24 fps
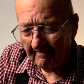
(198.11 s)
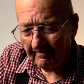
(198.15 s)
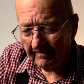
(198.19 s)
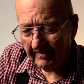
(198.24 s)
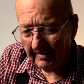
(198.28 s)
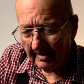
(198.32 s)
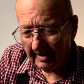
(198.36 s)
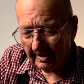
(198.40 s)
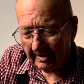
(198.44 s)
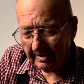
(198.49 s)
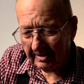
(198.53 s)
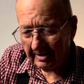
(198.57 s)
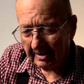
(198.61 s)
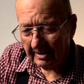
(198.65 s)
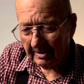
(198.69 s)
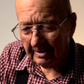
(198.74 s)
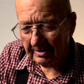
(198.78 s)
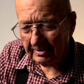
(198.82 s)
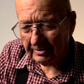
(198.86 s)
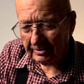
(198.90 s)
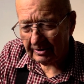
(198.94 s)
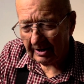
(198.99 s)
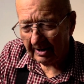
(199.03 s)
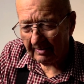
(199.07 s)
I
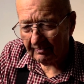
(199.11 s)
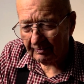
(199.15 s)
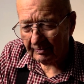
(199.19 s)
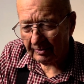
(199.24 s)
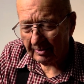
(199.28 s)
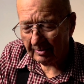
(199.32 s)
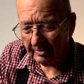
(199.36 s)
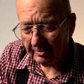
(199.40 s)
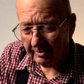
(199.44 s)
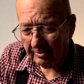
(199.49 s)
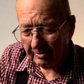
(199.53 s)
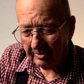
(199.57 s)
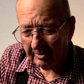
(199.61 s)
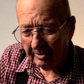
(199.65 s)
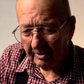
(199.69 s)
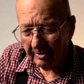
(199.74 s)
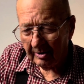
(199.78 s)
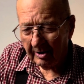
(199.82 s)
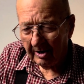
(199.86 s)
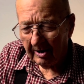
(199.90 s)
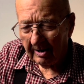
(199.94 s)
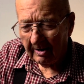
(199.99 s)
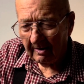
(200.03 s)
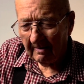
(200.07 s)
accept the Lord
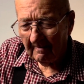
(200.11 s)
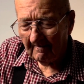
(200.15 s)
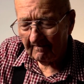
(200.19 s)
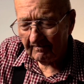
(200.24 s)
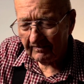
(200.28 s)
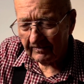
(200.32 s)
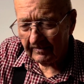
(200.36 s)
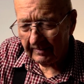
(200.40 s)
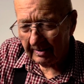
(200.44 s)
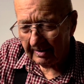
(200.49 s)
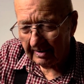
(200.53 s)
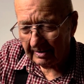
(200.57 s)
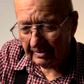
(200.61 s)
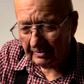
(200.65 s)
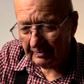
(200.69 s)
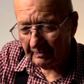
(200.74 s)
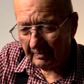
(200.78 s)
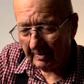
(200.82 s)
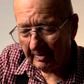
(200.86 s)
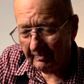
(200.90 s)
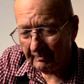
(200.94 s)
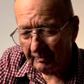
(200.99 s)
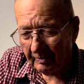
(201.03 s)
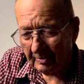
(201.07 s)
as
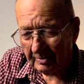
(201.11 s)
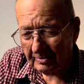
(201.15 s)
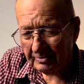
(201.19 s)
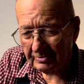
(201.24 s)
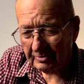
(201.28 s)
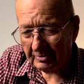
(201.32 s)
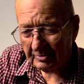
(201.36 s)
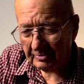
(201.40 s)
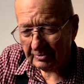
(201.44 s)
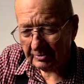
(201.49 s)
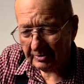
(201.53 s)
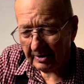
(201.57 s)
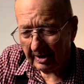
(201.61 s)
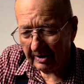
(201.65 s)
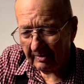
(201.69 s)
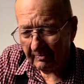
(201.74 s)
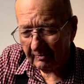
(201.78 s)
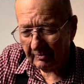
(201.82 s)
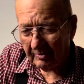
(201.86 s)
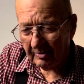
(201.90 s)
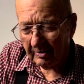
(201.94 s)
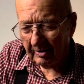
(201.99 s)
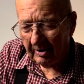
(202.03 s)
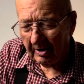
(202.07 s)
my personal
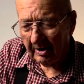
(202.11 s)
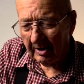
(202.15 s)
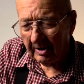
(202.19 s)
Savior